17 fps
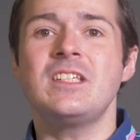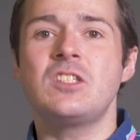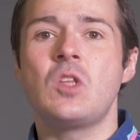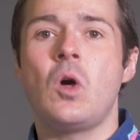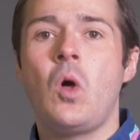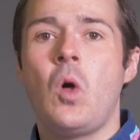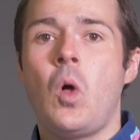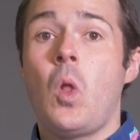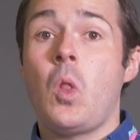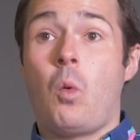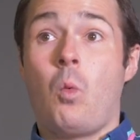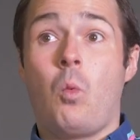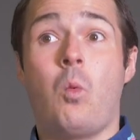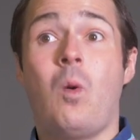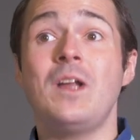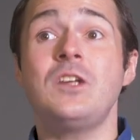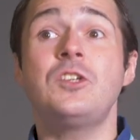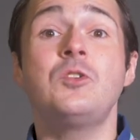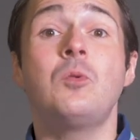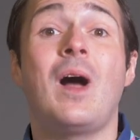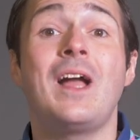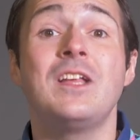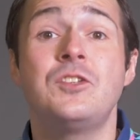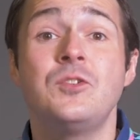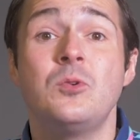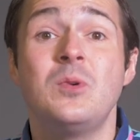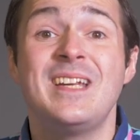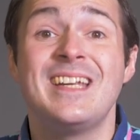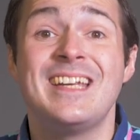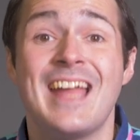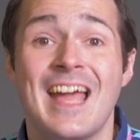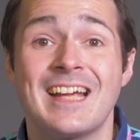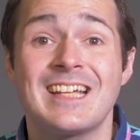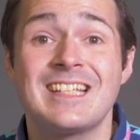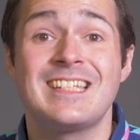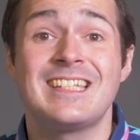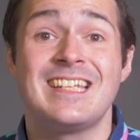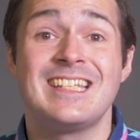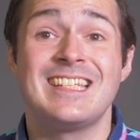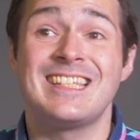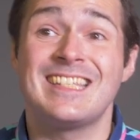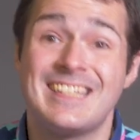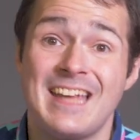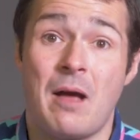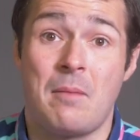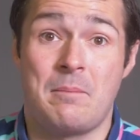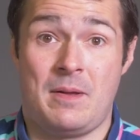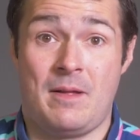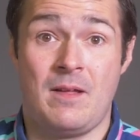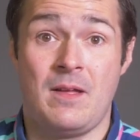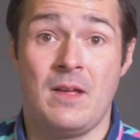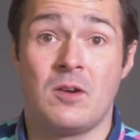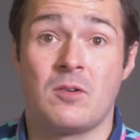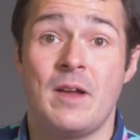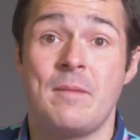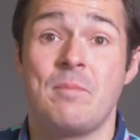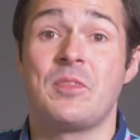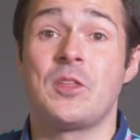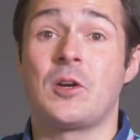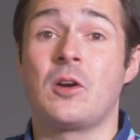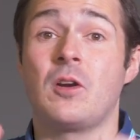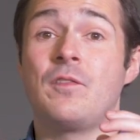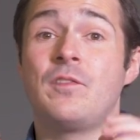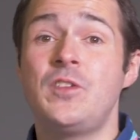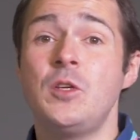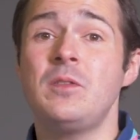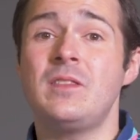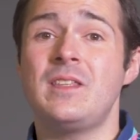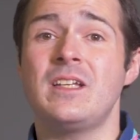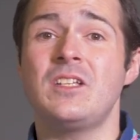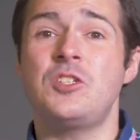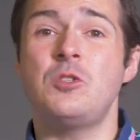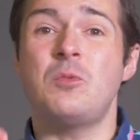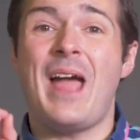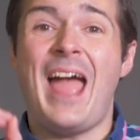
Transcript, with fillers: is the whole what do I do next step, right? There are a few things you